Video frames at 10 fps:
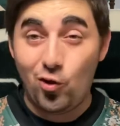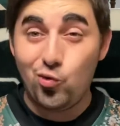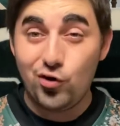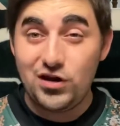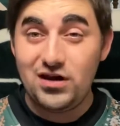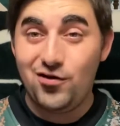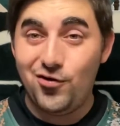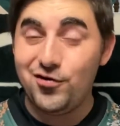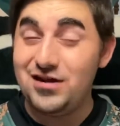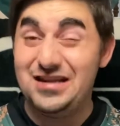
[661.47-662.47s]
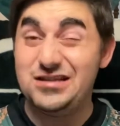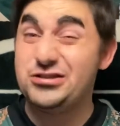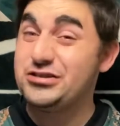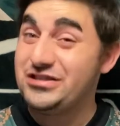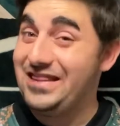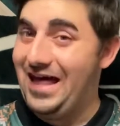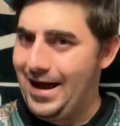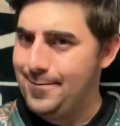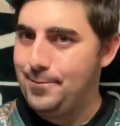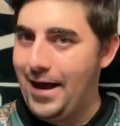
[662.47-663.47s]
working hard and it's just
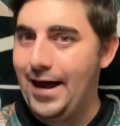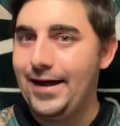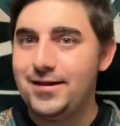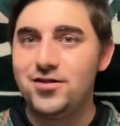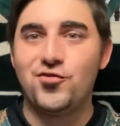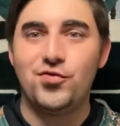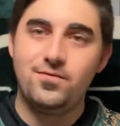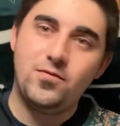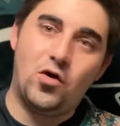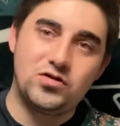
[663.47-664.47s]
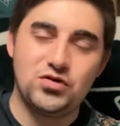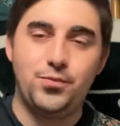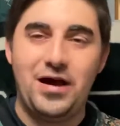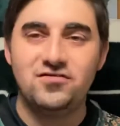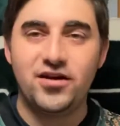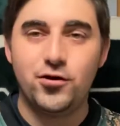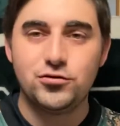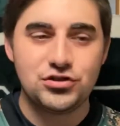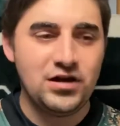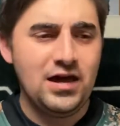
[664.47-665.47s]
that bad and they're also badly coached.